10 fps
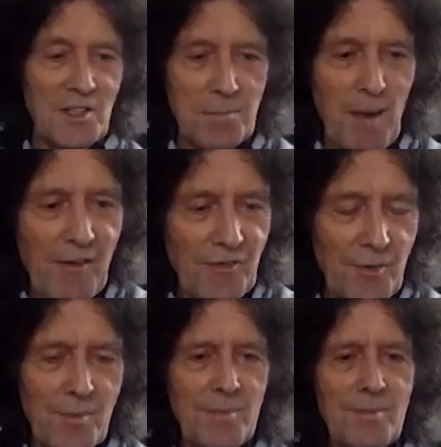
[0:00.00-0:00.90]
just back
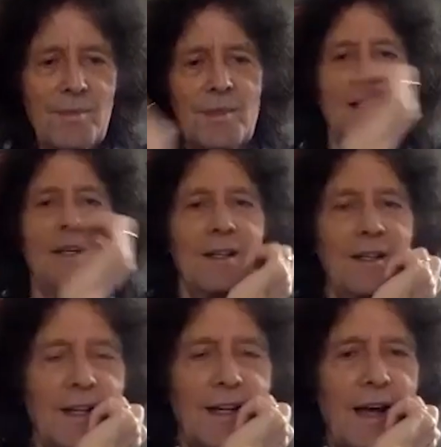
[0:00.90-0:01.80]
from
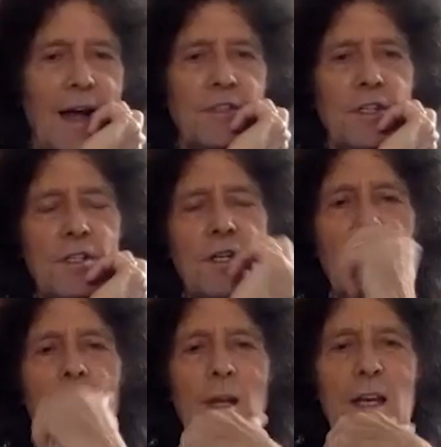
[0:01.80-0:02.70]
after
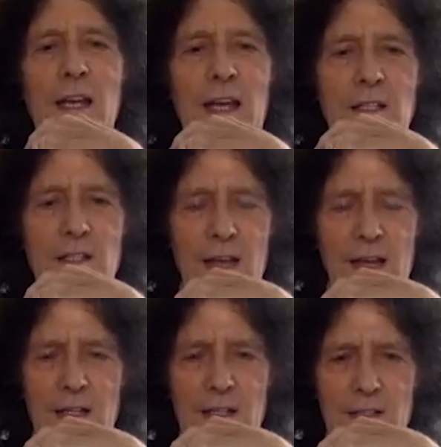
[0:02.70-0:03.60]
completing eight
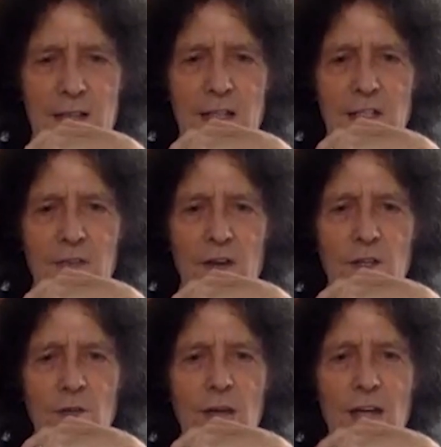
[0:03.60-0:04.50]
eight dates of our
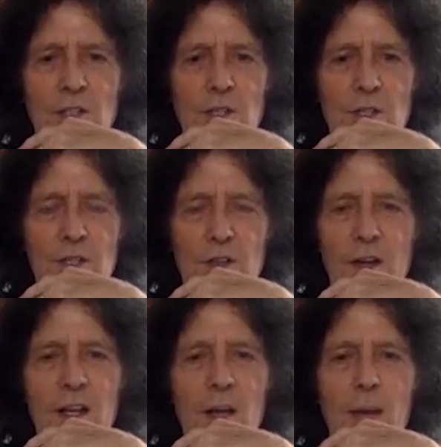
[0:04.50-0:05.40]
UK tour. So I
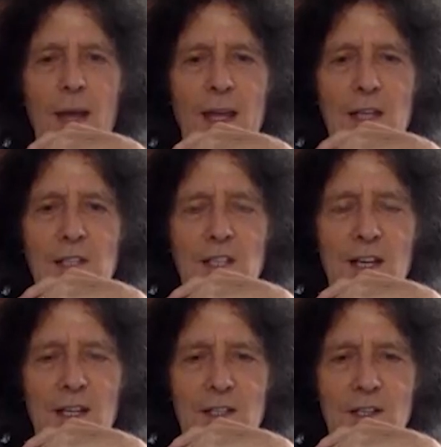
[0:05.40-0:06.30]
only got back yesterday.
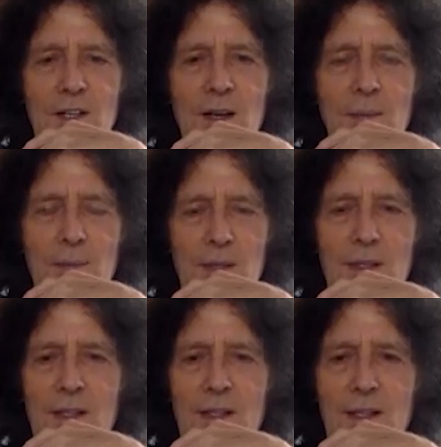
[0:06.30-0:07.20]
So I'm,
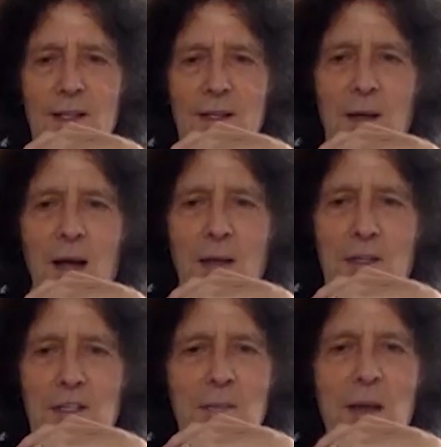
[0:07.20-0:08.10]
and
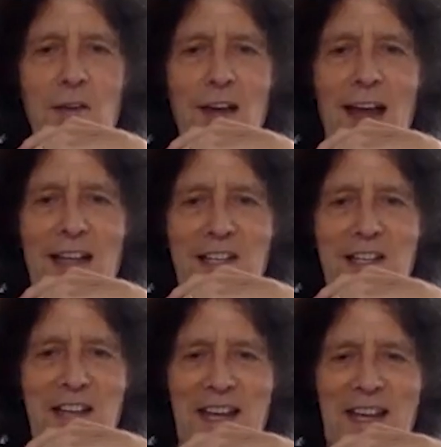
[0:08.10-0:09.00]
this is my relaxing
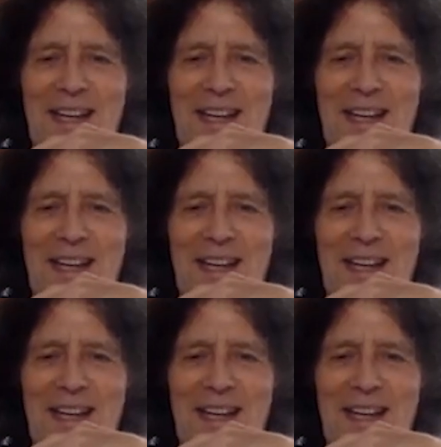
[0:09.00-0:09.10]
day.